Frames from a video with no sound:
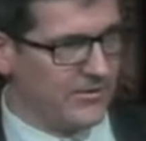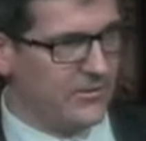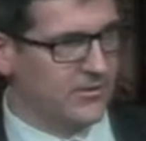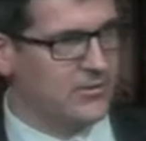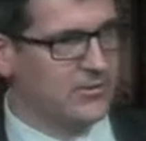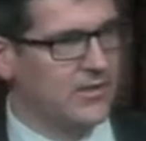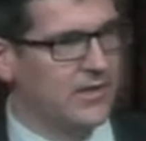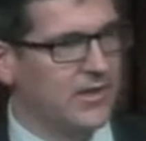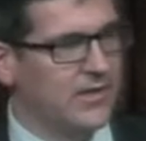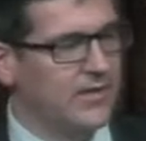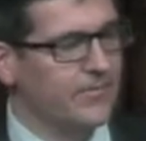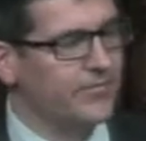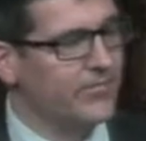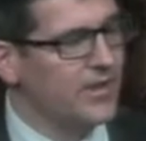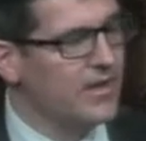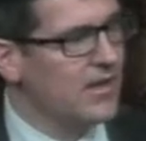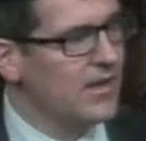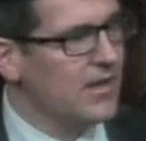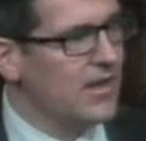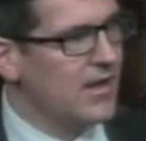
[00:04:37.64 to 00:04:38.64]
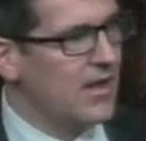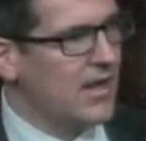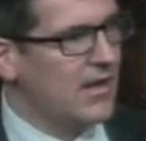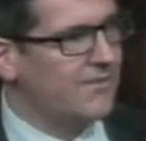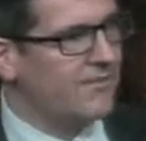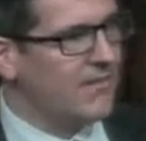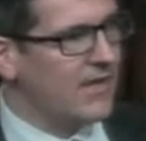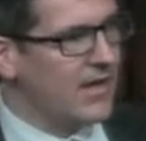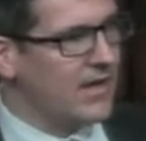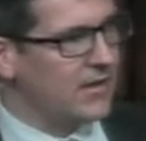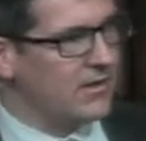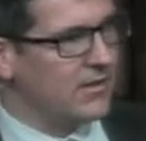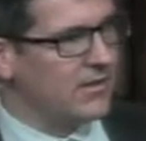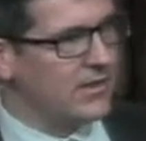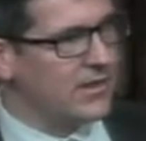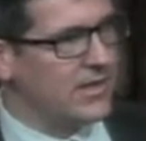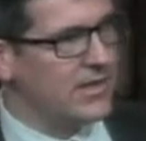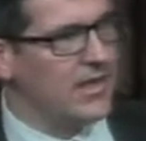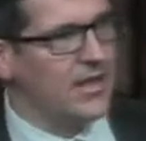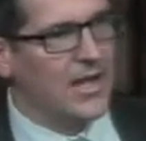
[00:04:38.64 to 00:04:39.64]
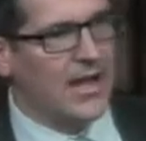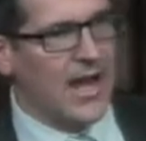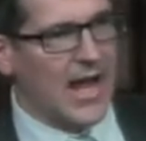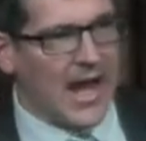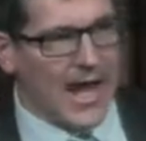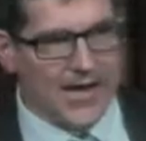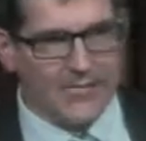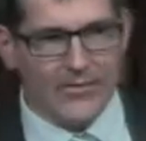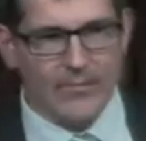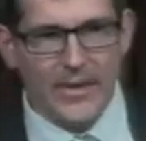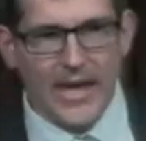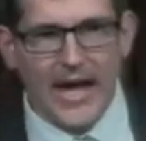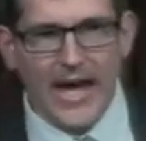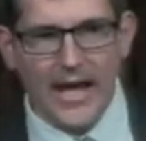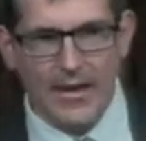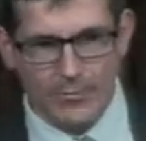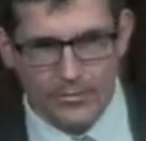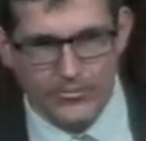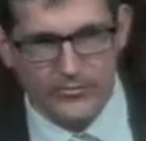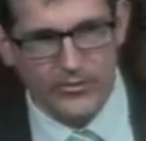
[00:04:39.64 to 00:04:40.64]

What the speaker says: looks like. And finally, have a map.